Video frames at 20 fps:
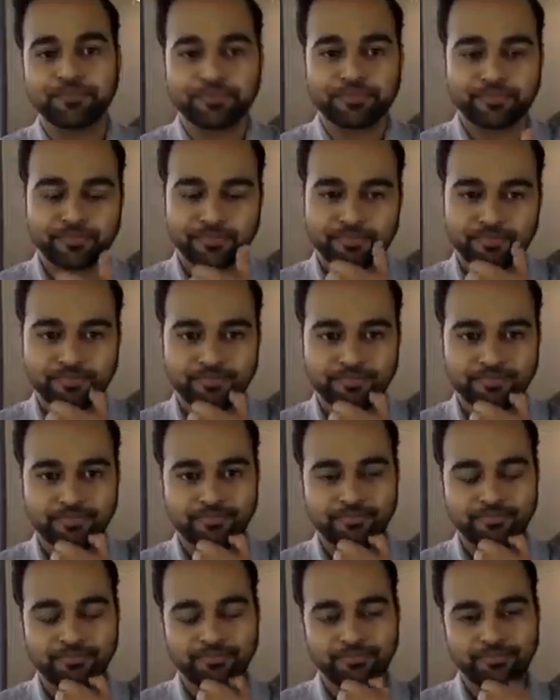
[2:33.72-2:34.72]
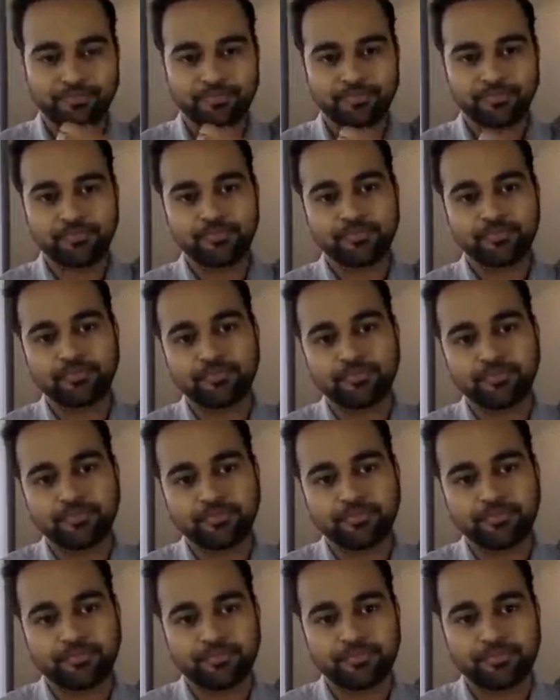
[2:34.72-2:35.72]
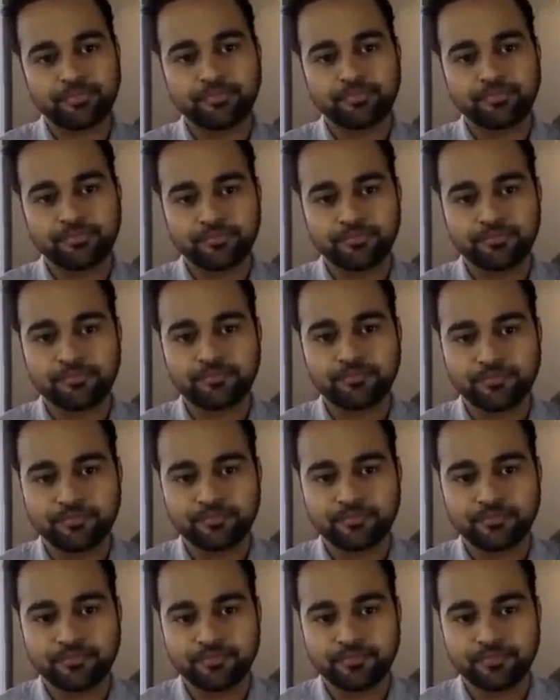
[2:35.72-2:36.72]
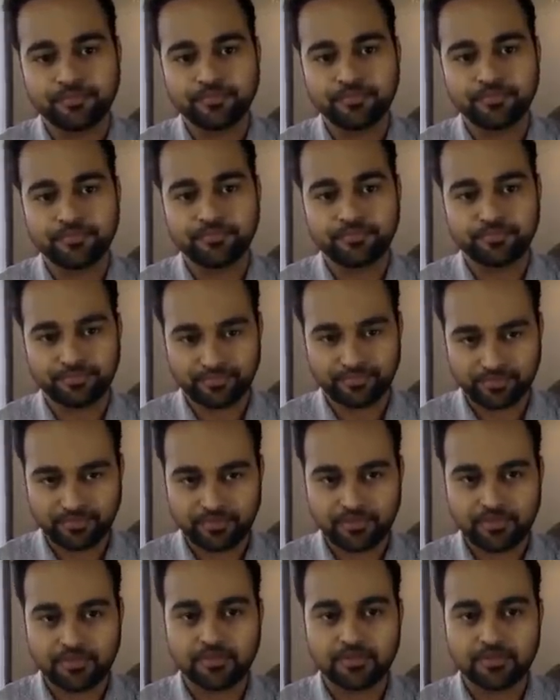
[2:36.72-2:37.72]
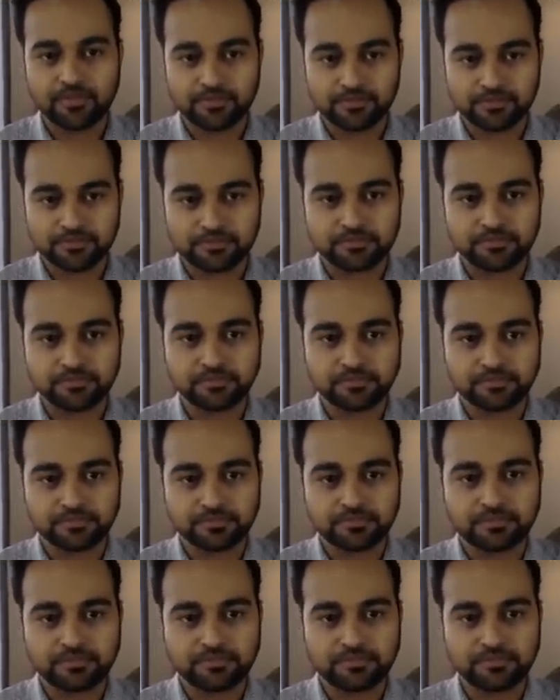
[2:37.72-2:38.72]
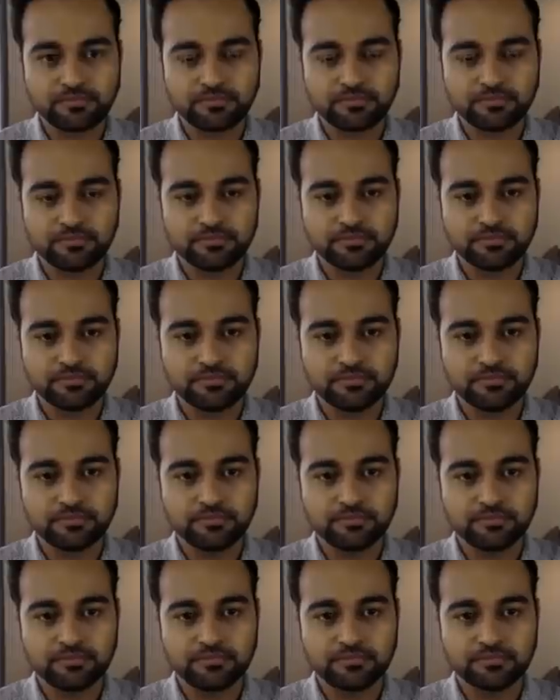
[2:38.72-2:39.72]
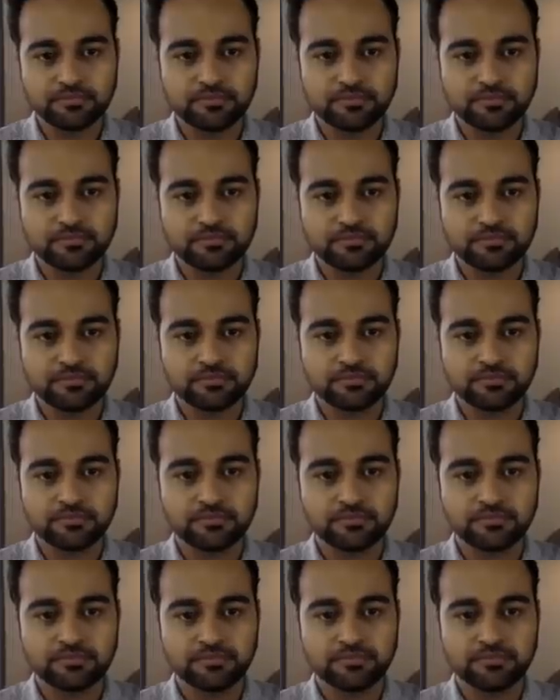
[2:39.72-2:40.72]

(silent)